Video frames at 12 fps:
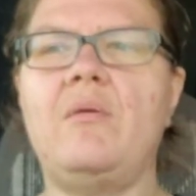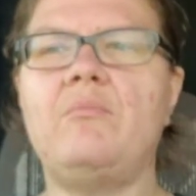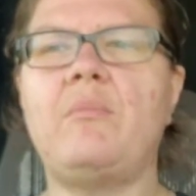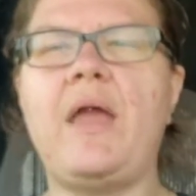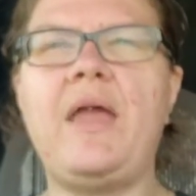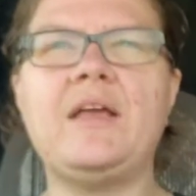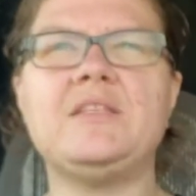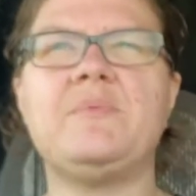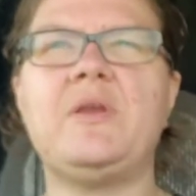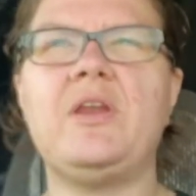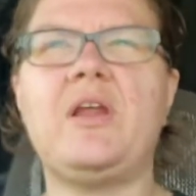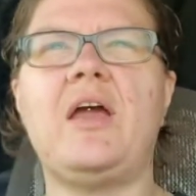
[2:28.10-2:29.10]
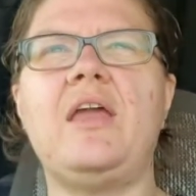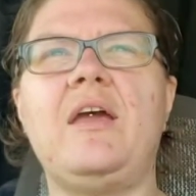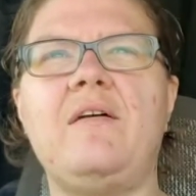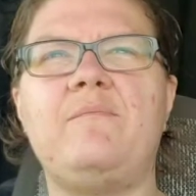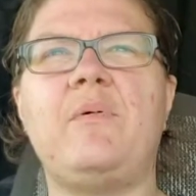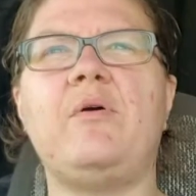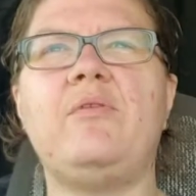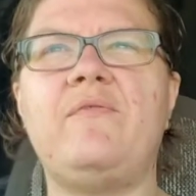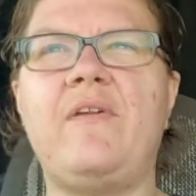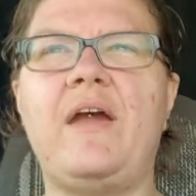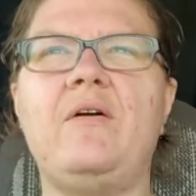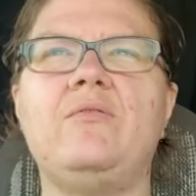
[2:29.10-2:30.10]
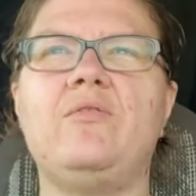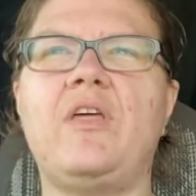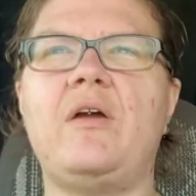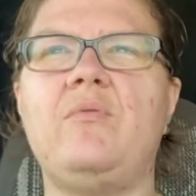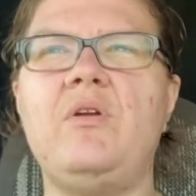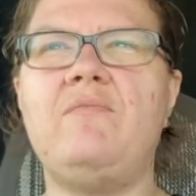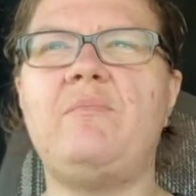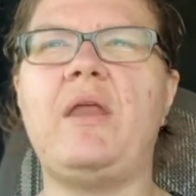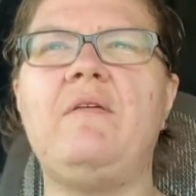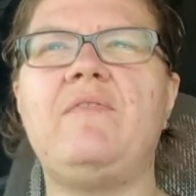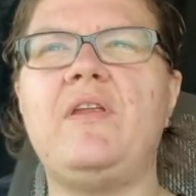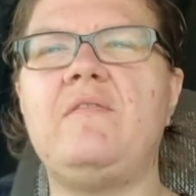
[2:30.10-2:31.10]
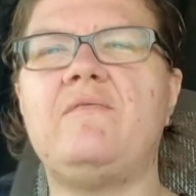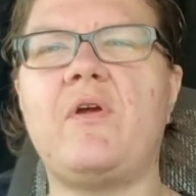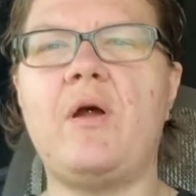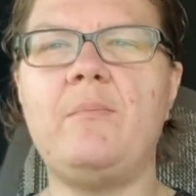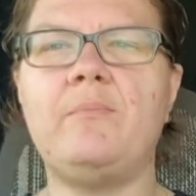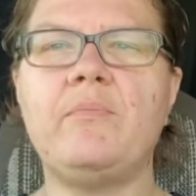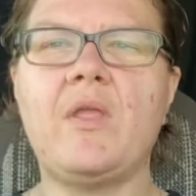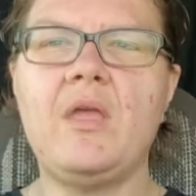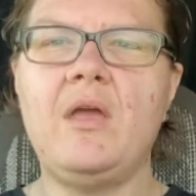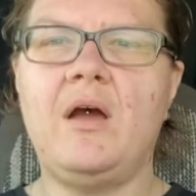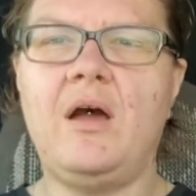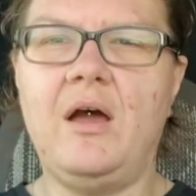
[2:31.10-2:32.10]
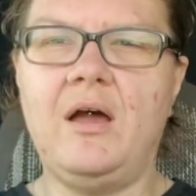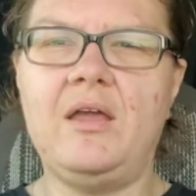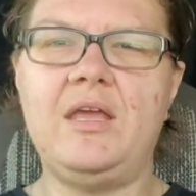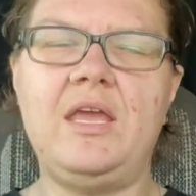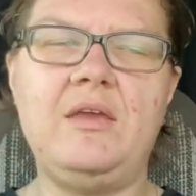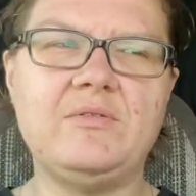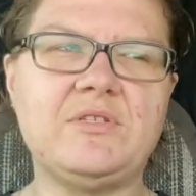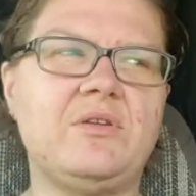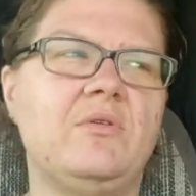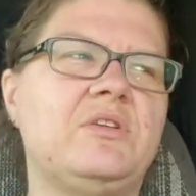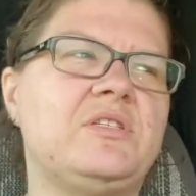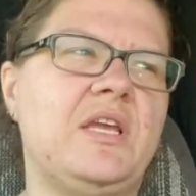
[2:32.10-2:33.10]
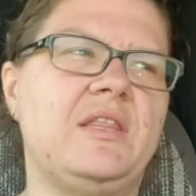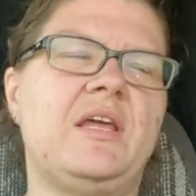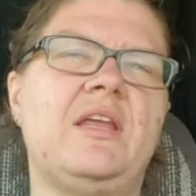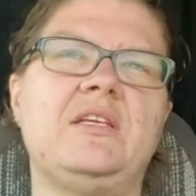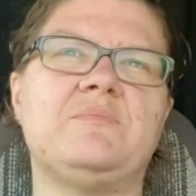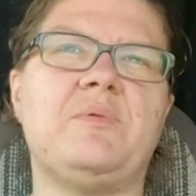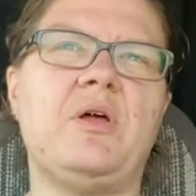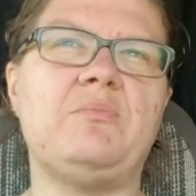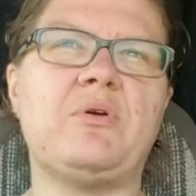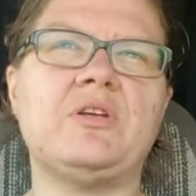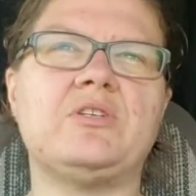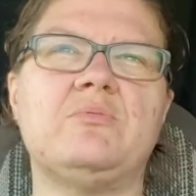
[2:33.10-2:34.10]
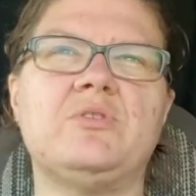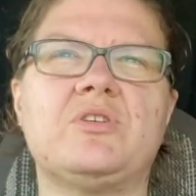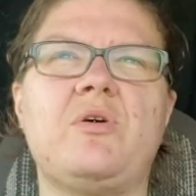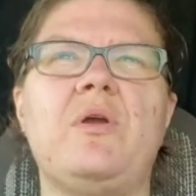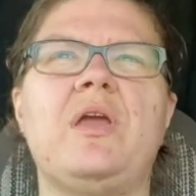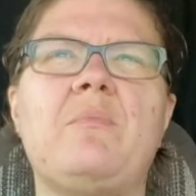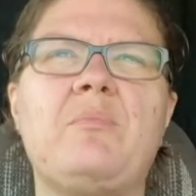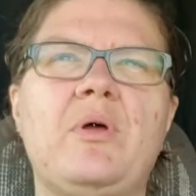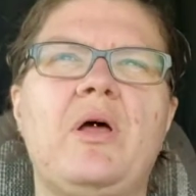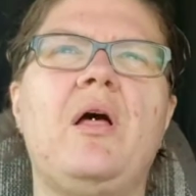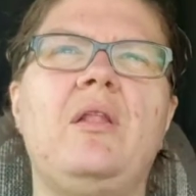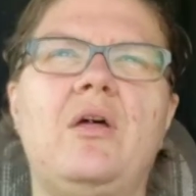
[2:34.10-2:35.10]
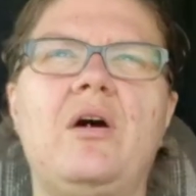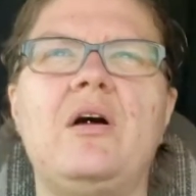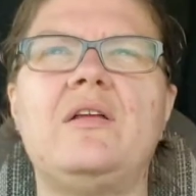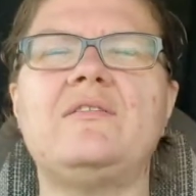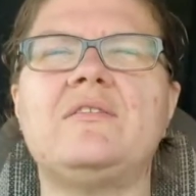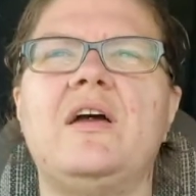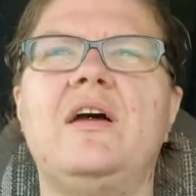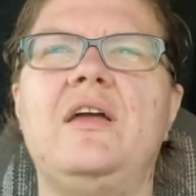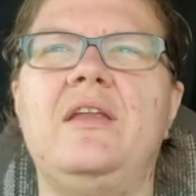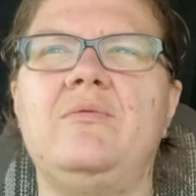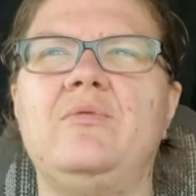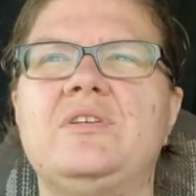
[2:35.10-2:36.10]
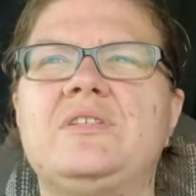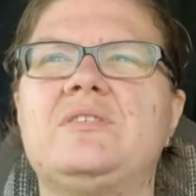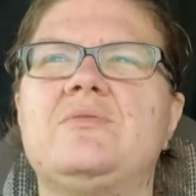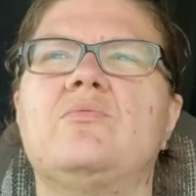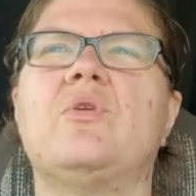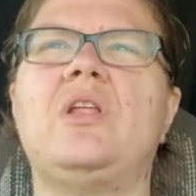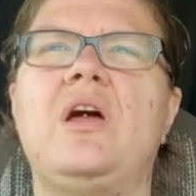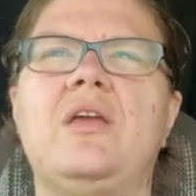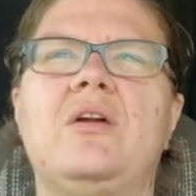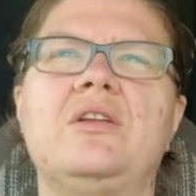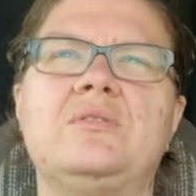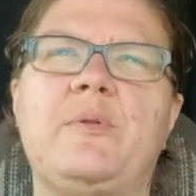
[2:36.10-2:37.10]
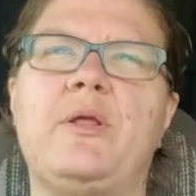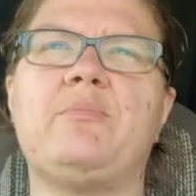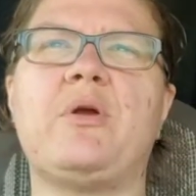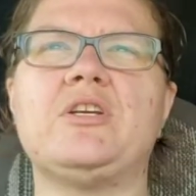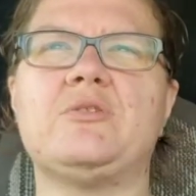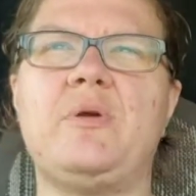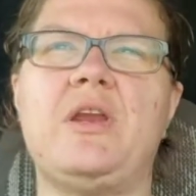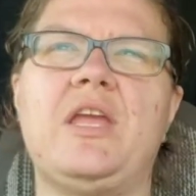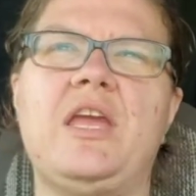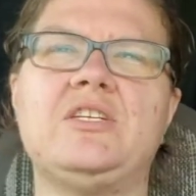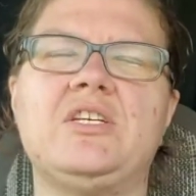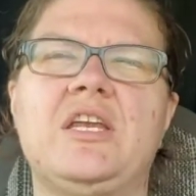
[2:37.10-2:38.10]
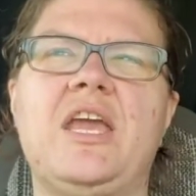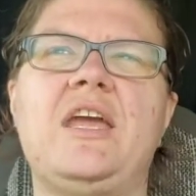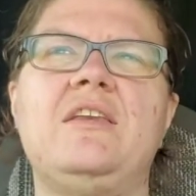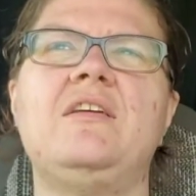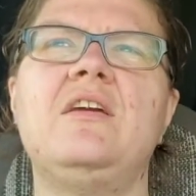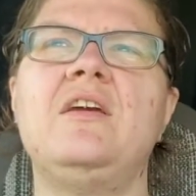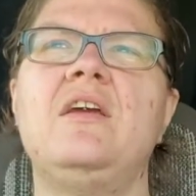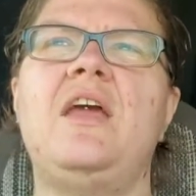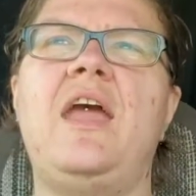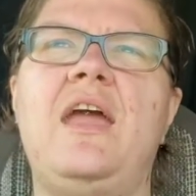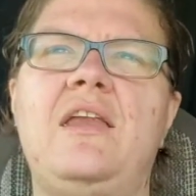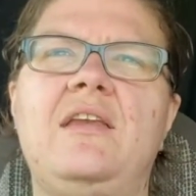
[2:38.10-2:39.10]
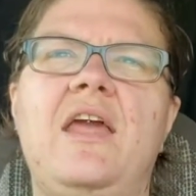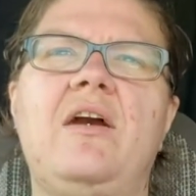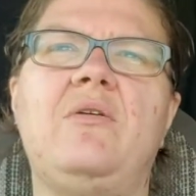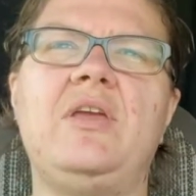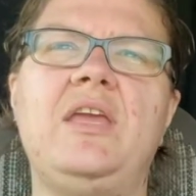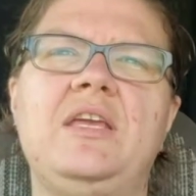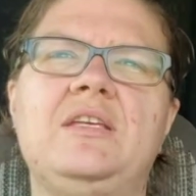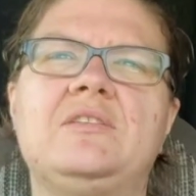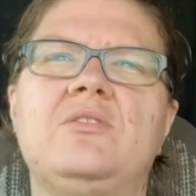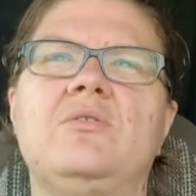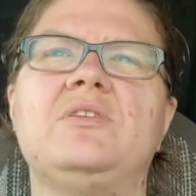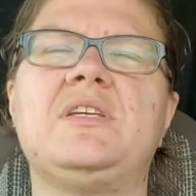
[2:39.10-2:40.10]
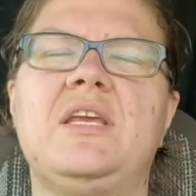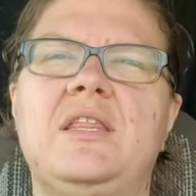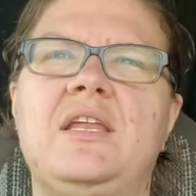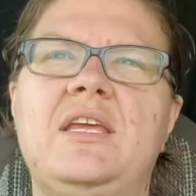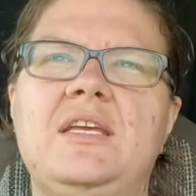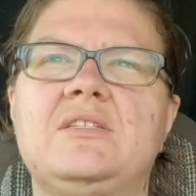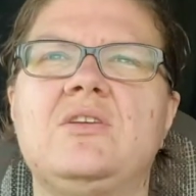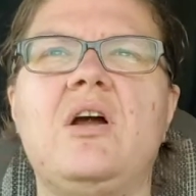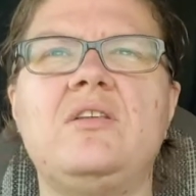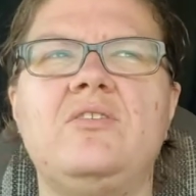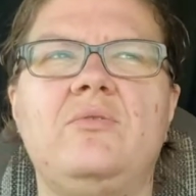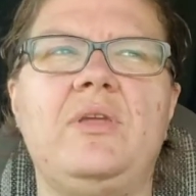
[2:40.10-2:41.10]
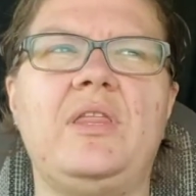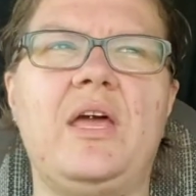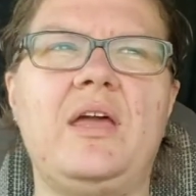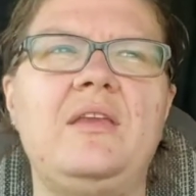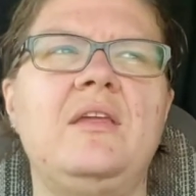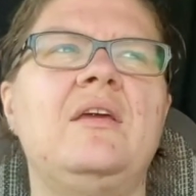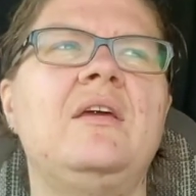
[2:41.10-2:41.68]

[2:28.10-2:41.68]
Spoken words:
my husband and I have both found that we've benefited from. He was noticing that his blood pressure was going up a lot and was relying on his blood pressure medication again, and now he's noticing that he's not doing that,